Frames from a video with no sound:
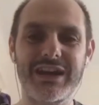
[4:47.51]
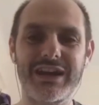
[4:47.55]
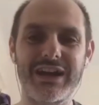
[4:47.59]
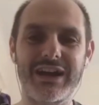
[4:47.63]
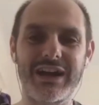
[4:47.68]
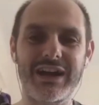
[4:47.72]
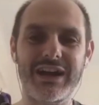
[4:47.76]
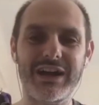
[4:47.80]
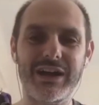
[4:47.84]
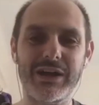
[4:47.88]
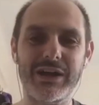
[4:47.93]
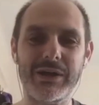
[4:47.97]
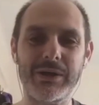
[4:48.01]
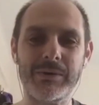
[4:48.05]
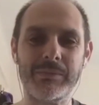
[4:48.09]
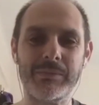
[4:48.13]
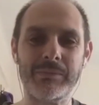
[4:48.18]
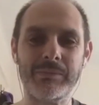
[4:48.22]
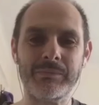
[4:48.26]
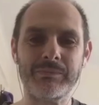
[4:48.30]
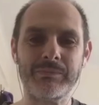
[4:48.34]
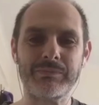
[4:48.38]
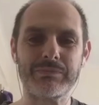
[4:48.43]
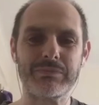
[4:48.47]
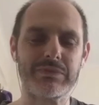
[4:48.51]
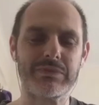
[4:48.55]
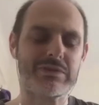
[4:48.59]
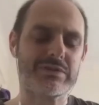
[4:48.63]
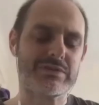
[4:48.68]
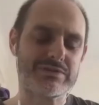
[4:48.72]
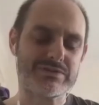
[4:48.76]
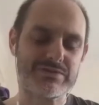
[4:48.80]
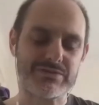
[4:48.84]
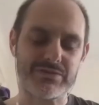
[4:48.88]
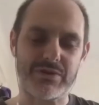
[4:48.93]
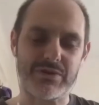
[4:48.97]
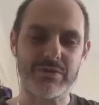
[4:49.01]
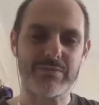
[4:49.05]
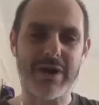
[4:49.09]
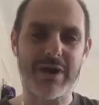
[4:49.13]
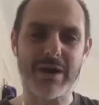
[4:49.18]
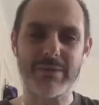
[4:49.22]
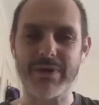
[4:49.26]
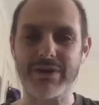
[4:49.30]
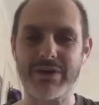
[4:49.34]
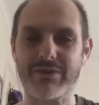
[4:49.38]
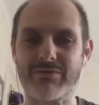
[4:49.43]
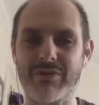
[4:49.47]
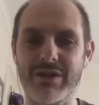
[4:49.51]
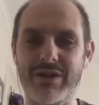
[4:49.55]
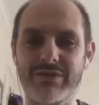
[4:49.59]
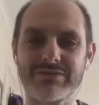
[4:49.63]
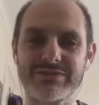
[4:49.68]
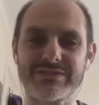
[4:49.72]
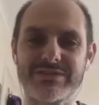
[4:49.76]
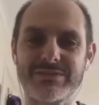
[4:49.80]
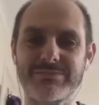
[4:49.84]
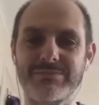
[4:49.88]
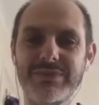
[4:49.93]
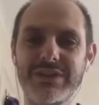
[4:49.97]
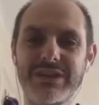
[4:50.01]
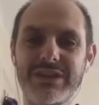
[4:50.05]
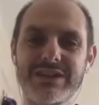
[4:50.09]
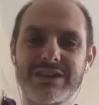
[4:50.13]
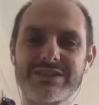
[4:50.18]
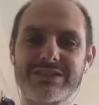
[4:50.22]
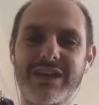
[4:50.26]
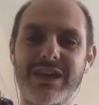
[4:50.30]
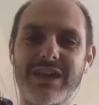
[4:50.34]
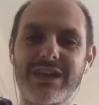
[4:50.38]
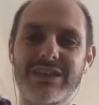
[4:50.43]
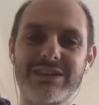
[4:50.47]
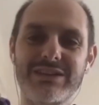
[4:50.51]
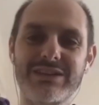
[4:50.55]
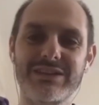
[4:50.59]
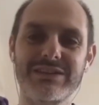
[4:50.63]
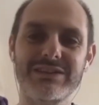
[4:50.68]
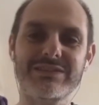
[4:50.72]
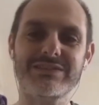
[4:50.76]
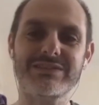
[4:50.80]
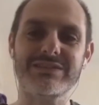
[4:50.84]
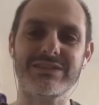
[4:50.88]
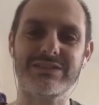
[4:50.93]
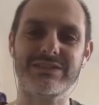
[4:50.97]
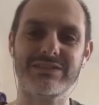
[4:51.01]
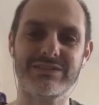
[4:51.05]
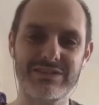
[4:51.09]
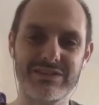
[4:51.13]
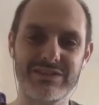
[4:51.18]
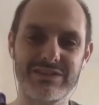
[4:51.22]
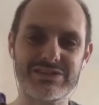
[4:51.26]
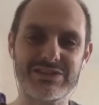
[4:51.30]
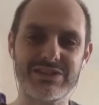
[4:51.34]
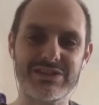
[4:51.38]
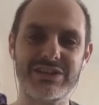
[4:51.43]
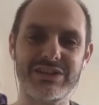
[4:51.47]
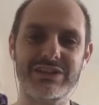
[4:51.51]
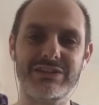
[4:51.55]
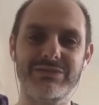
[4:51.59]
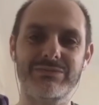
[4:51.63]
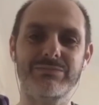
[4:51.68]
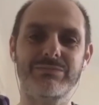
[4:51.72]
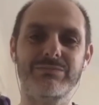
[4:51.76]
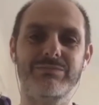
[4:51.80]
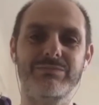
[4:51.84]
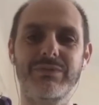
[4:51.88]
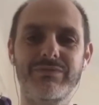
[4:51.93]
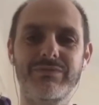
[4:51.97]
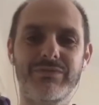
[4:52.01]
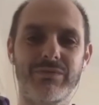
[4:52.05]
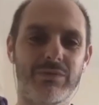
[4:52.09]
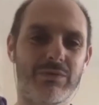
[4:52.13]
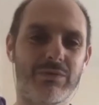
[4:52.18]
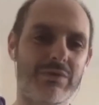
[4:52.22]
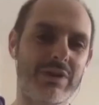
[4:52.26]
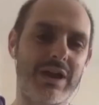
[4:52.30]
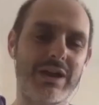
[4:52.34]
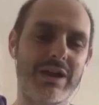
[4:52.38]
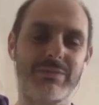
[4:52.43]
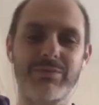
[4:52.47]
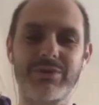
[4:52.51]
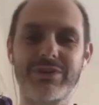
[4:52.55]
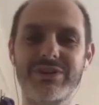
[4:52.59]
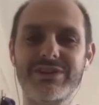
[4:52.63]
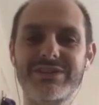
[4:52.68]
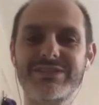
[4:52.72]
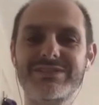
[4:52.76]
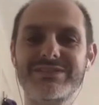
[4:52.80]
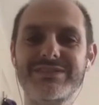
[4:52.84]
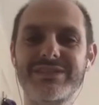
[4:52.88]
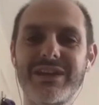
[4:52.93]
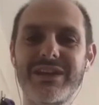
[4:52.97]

Because, um, you know, my background's in media studies and teaching before yeah. libraries.